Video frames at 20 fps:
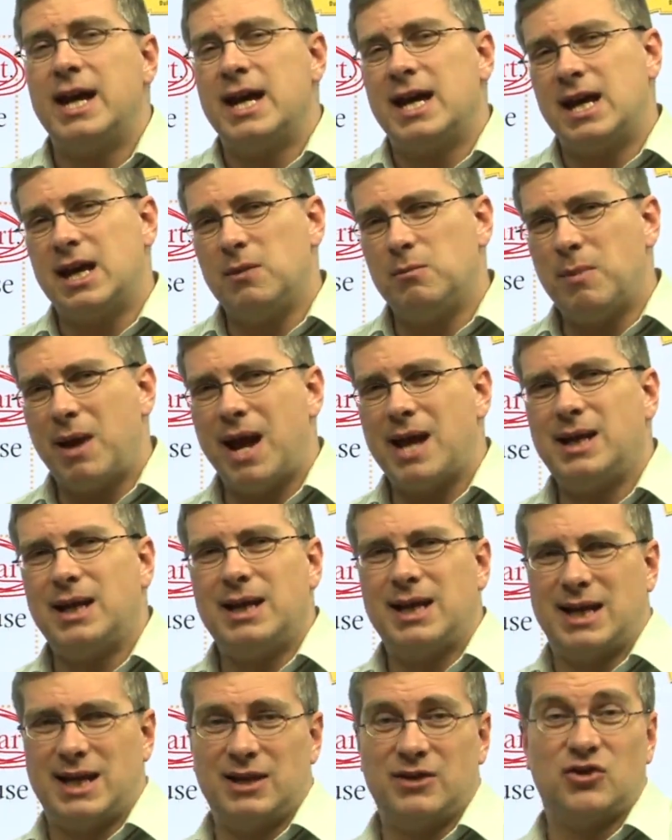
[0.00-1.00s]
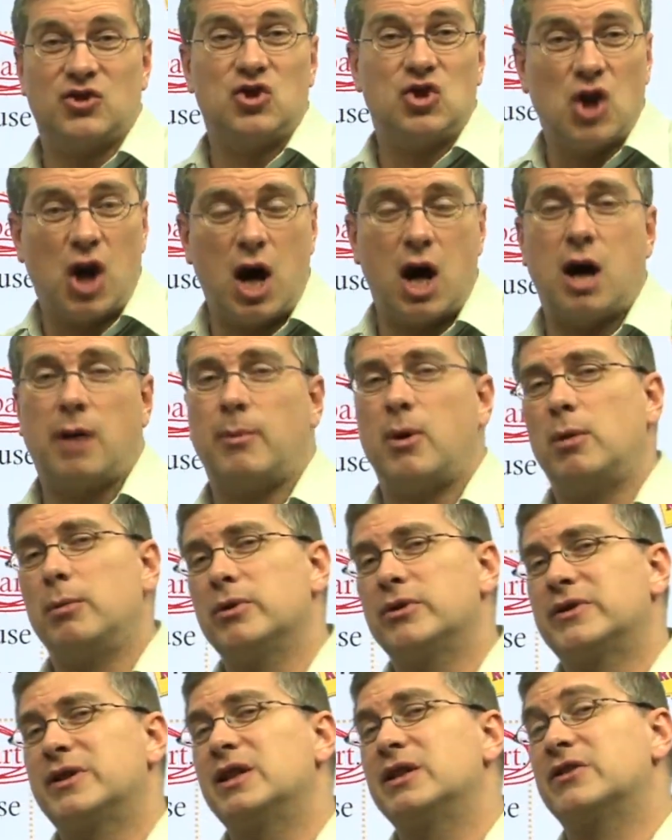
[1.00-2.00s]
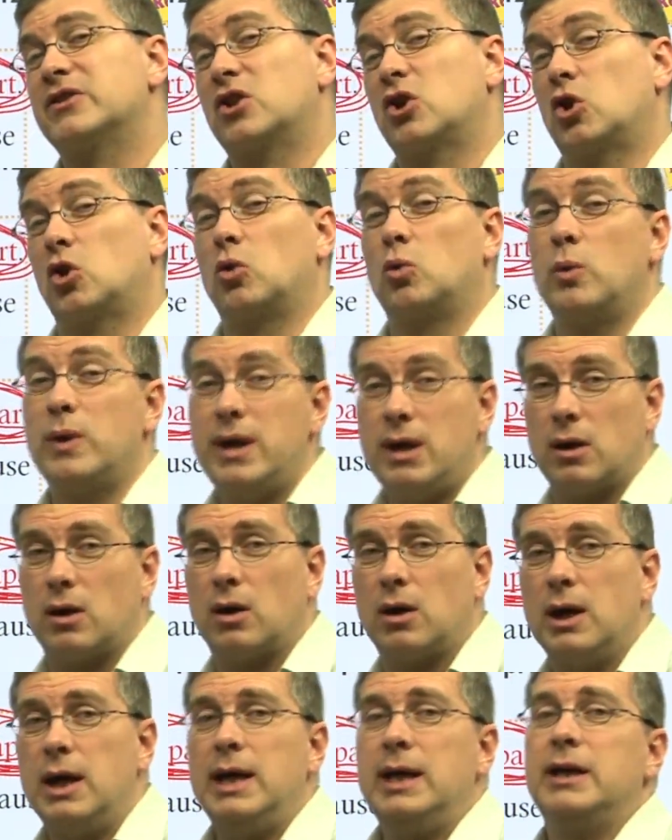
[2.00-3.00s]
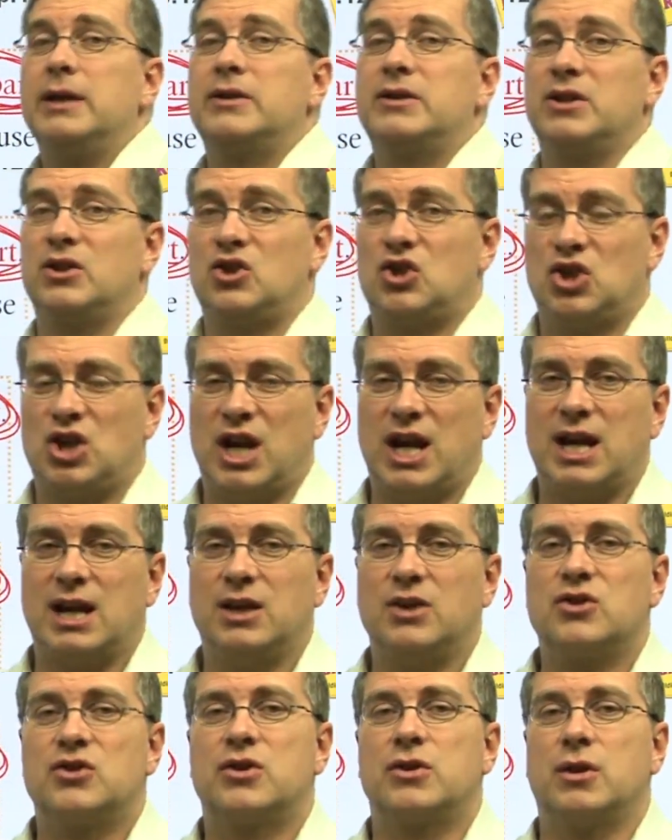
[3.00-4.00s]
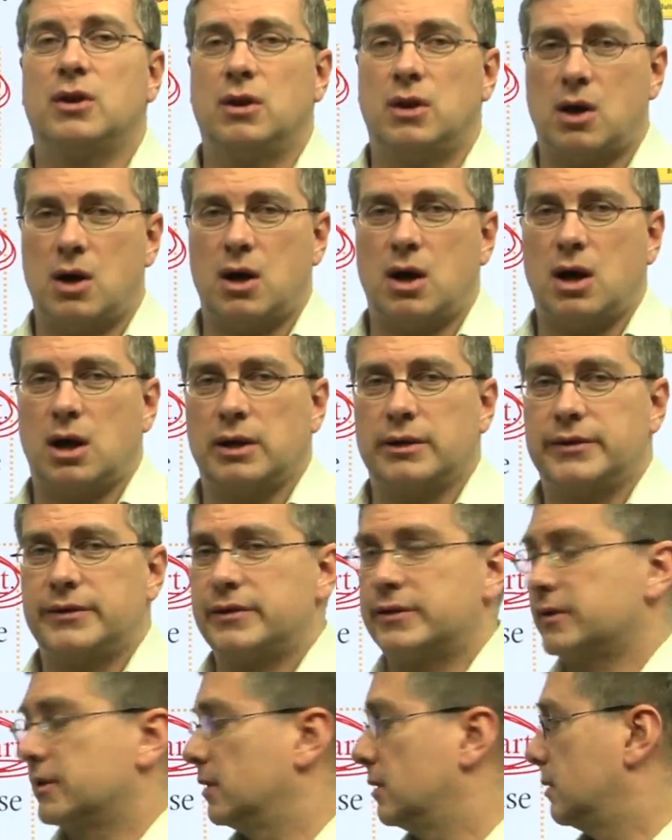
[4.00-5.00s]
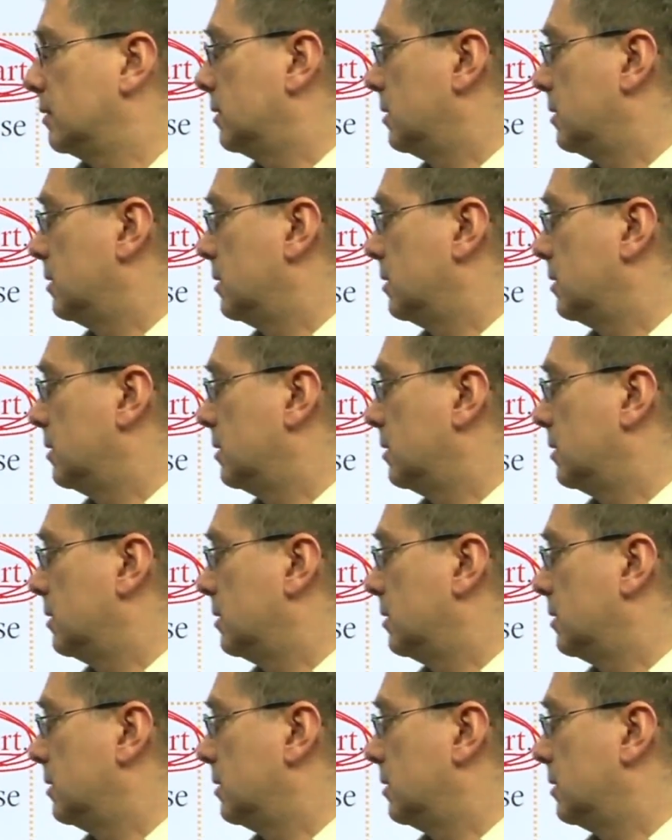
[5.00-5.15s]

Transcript: He made it his job, almost his career, to change the laws.